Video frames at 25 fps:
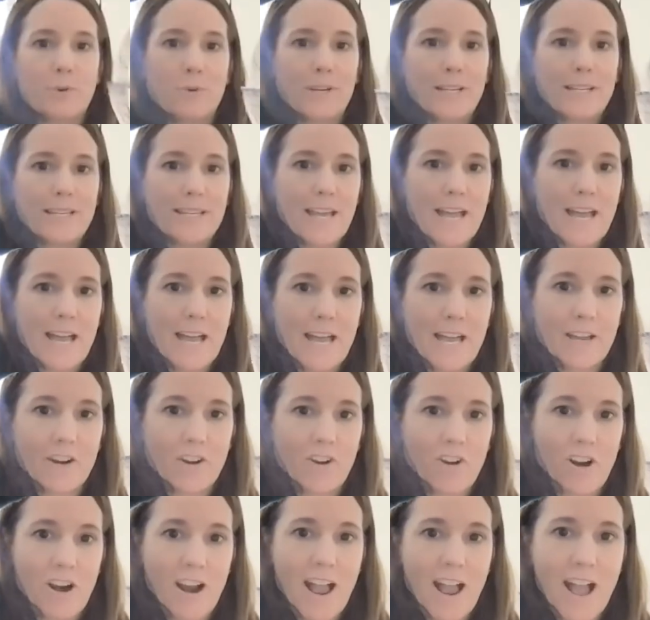again,
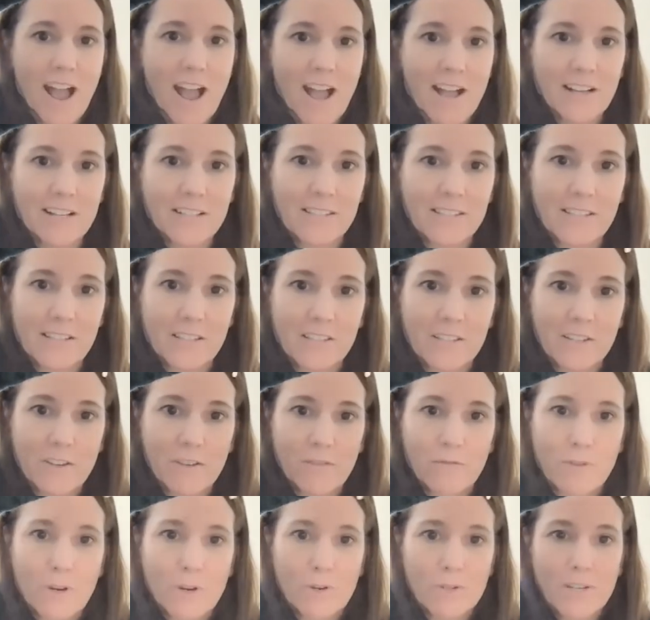our axis
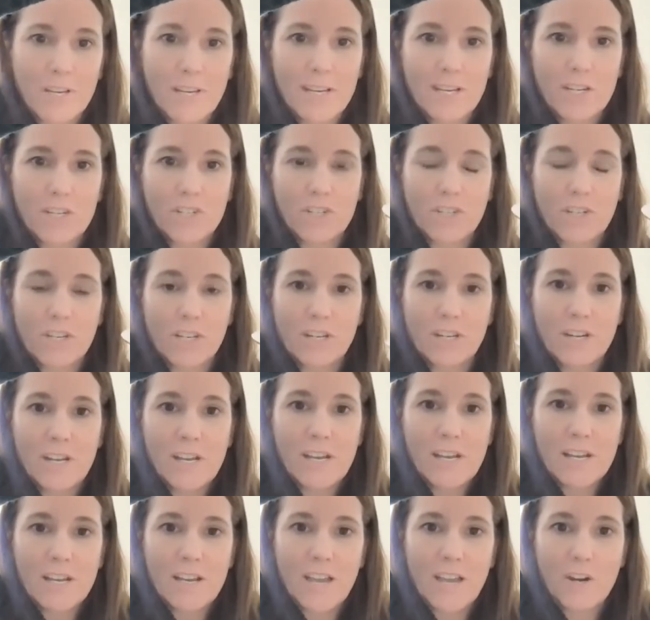of rotation
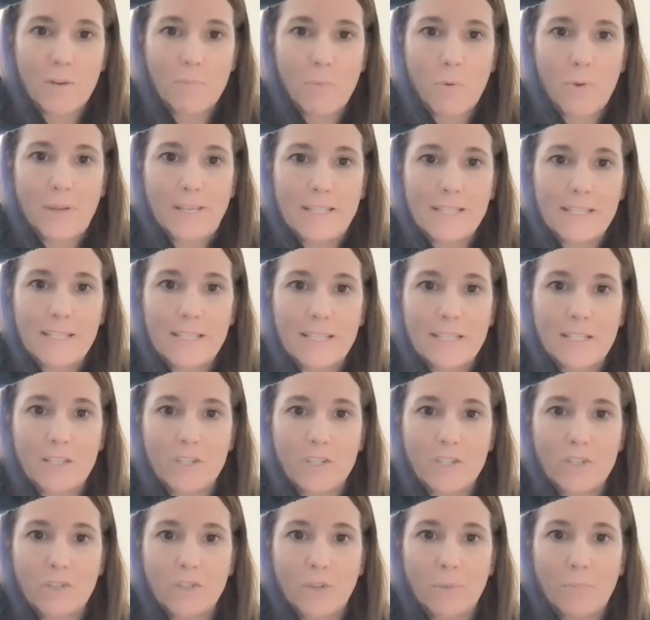kind of points
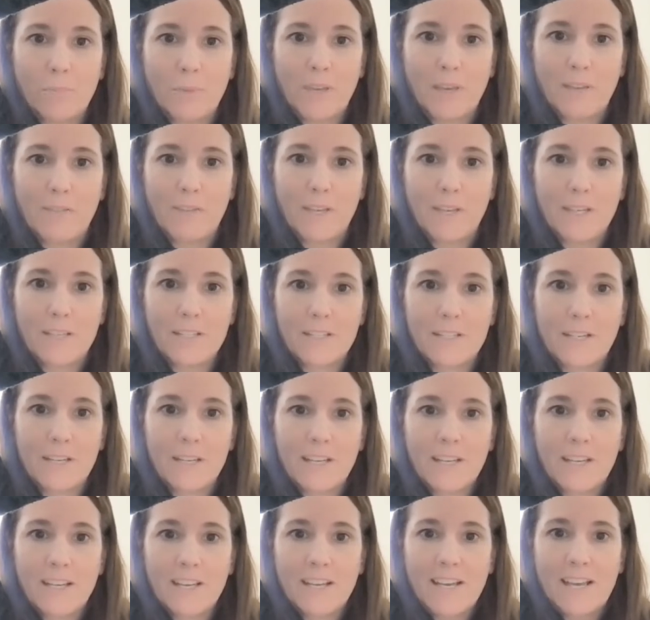into the pivot,
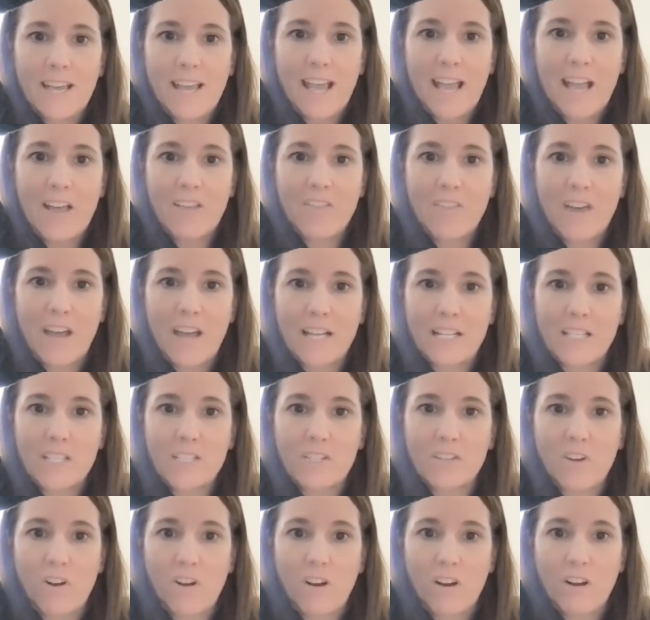and
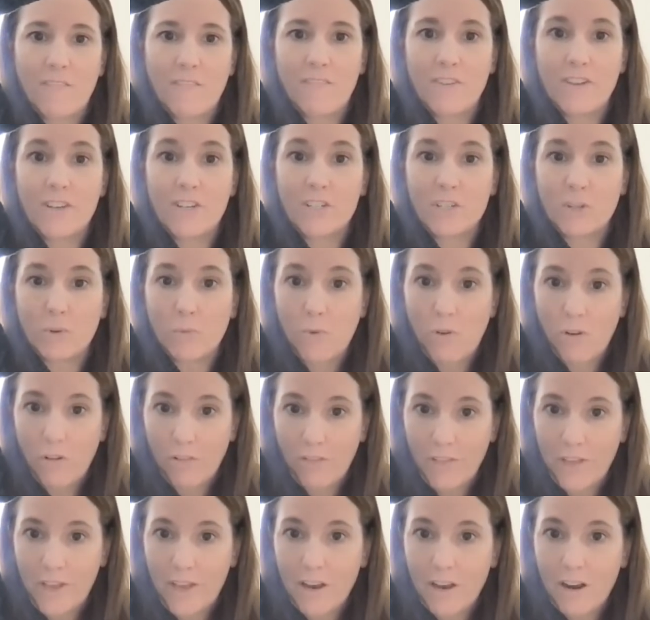that's our
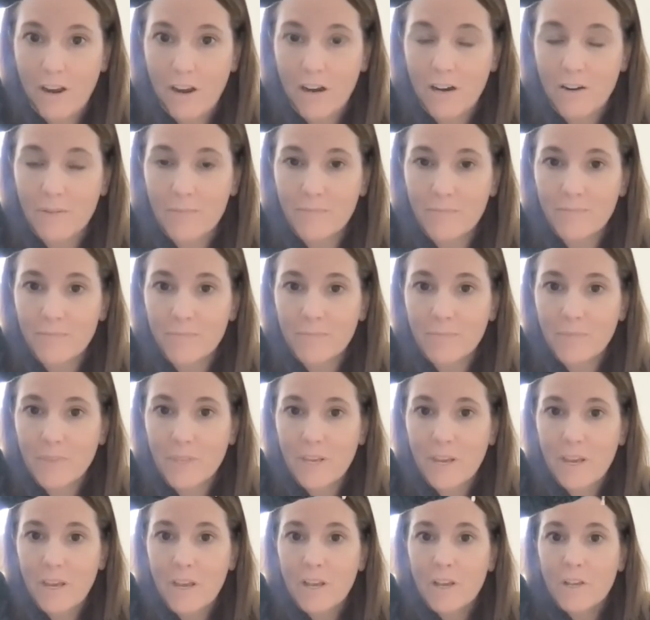visual there.
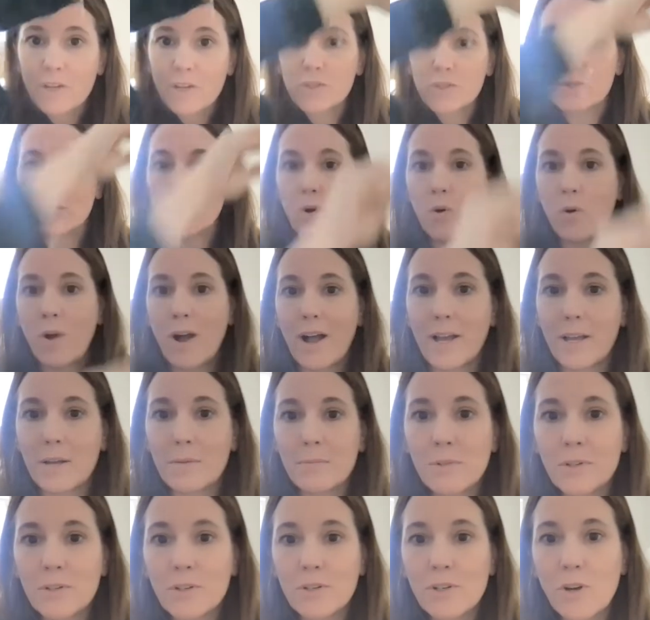So
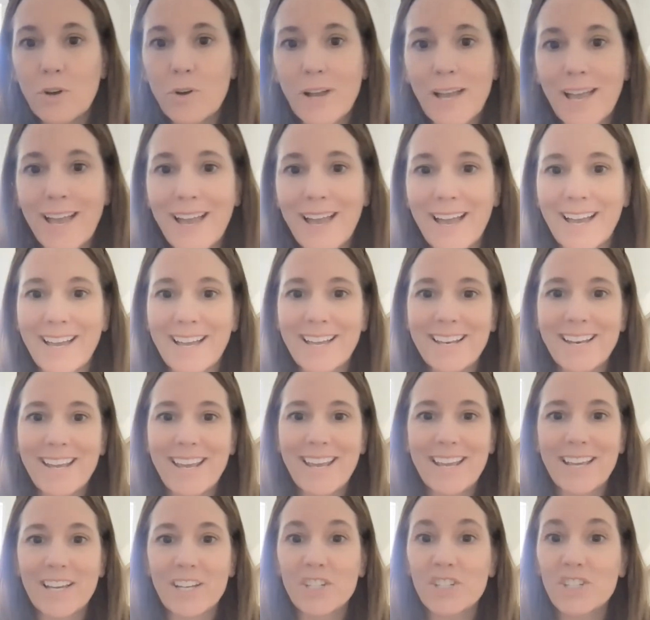I'm going to go ahead
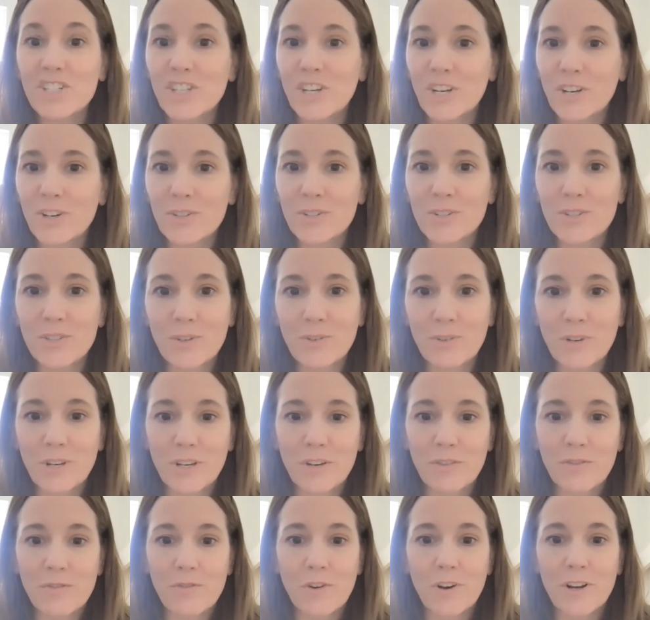and share
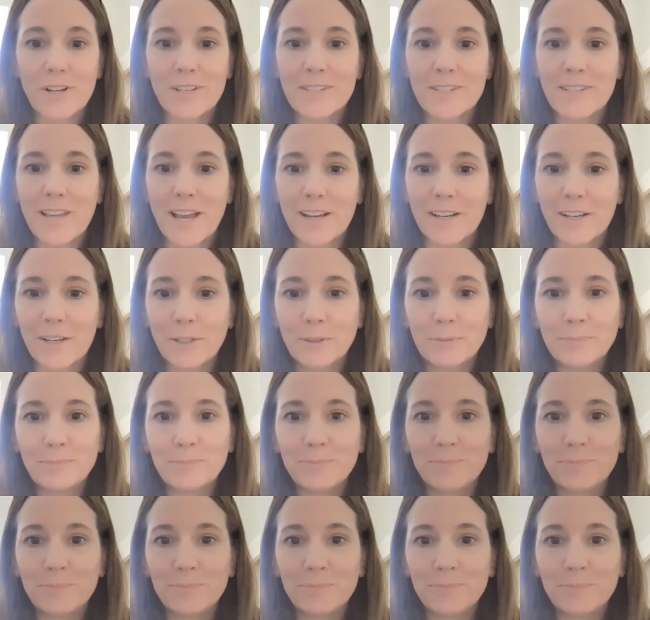screen for a second.